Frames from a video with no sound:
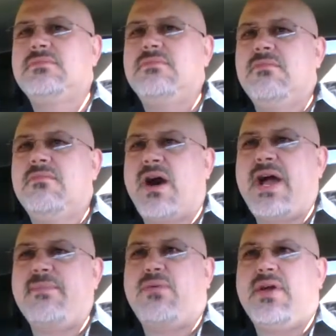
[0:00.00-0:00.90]
My
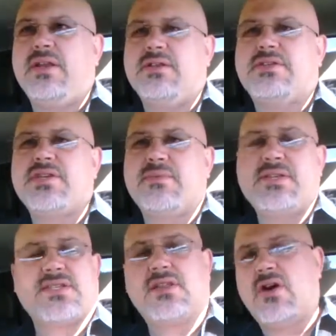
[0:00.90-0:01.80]
point is simply it's
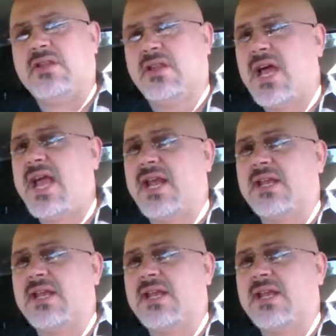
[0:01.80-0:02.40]
the law of the land.